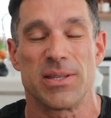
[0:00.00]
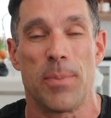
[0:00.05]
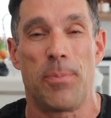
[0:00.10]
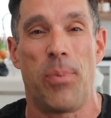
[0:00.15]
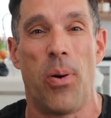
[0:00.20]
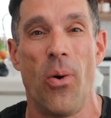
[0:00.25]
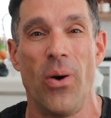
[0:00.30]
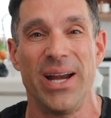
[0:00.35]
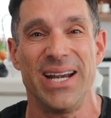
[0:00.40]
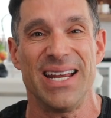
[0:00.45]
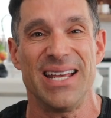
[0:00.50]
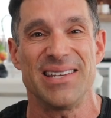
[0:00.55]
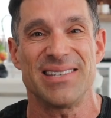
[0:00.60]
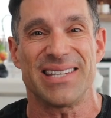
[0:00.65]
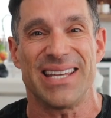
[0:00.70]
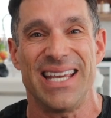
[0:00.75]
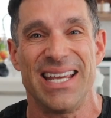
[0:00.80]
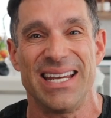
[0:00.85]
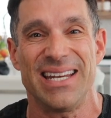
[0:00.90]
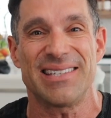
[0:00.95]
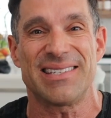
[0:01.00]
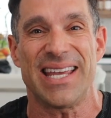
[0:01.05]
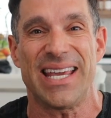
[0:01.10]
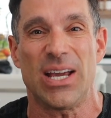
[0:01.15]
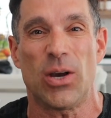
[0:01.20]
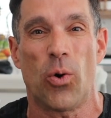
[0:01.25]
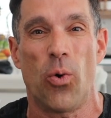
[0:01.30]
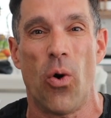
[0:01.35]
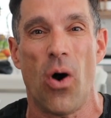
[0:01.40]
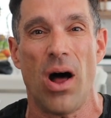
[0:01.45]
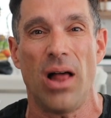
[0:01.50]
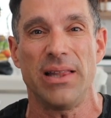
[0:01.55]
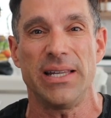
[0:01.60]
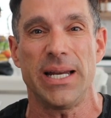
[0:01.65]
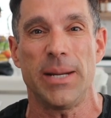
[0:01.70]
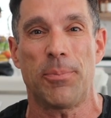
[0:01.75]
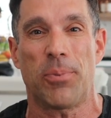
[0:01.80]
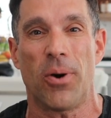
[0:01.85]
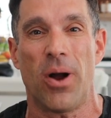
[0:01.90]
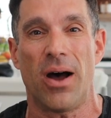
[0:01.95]
The point is, it is a
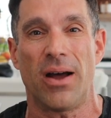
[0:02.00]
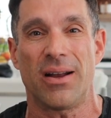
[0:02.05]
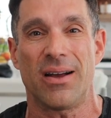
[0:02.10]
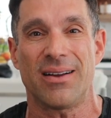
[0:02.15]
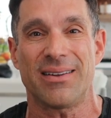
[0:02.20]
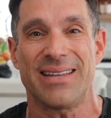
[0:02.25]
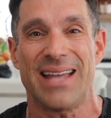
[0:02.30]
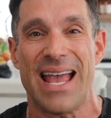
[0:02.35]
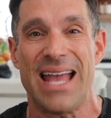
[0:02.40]
quality product,